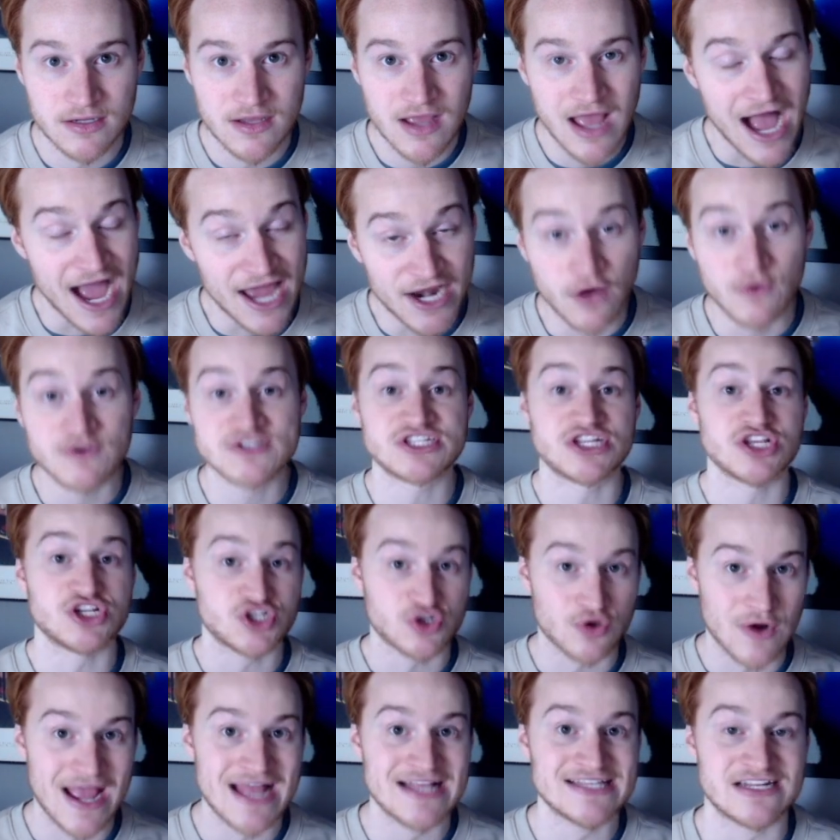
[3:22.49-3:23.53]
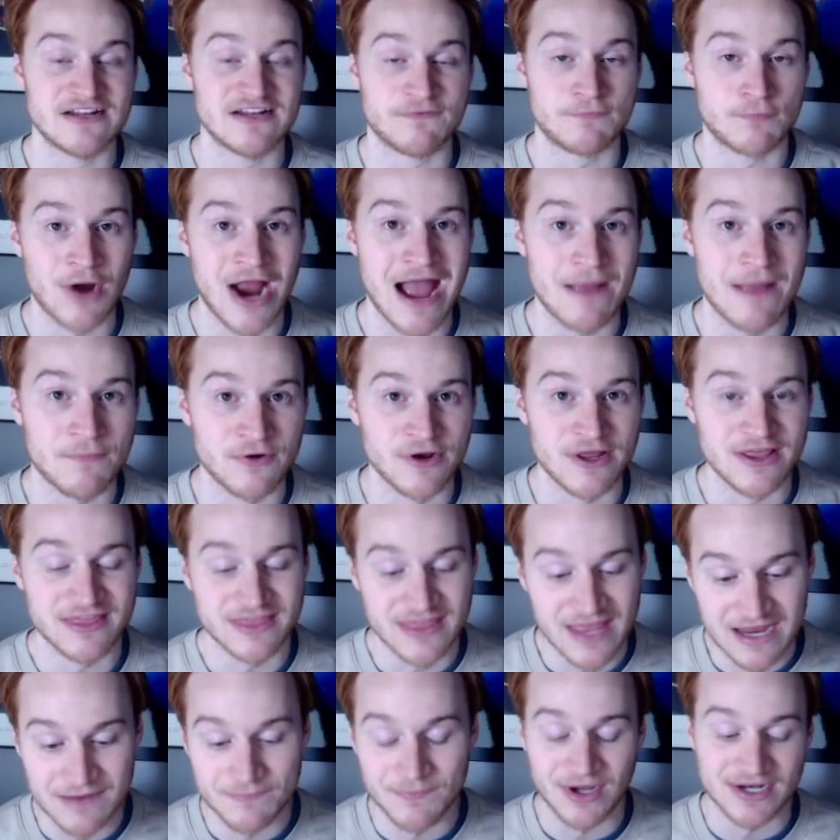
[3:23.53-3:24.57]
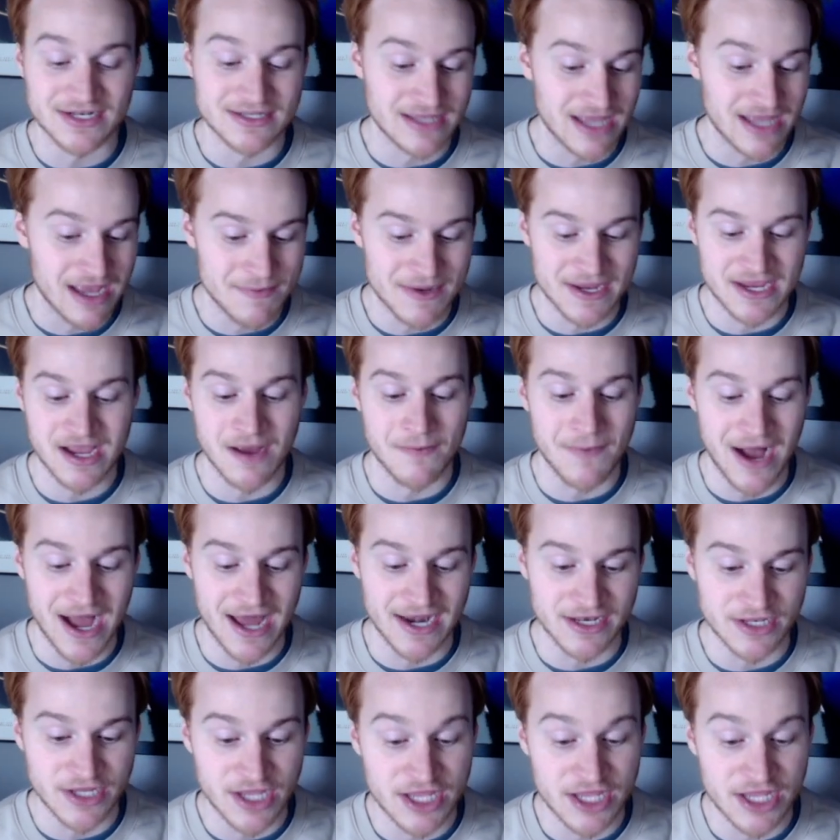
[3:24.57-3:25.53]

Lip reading: I know it's the transitive property thing, but, I mean, come on.